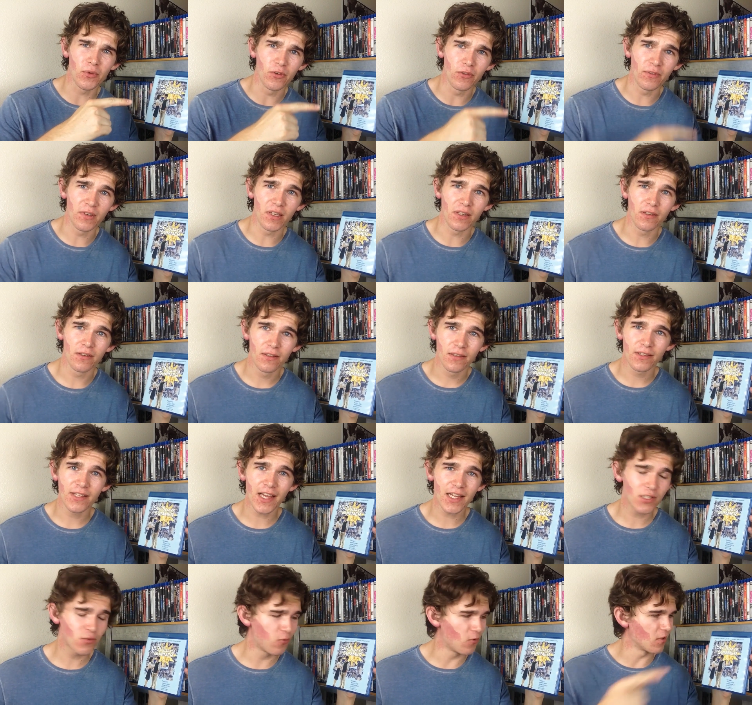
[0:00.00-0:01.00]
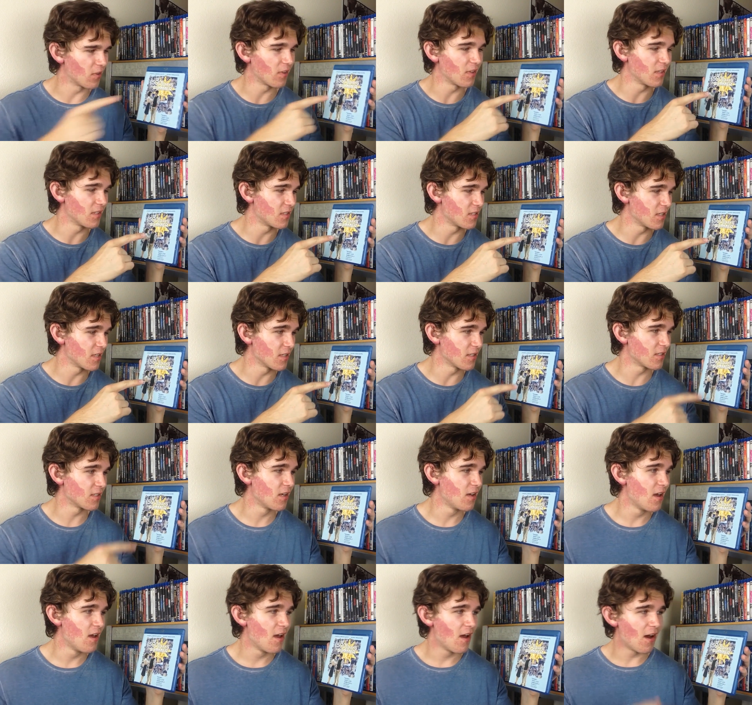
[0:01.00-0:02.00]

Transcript: movie. That's what this is.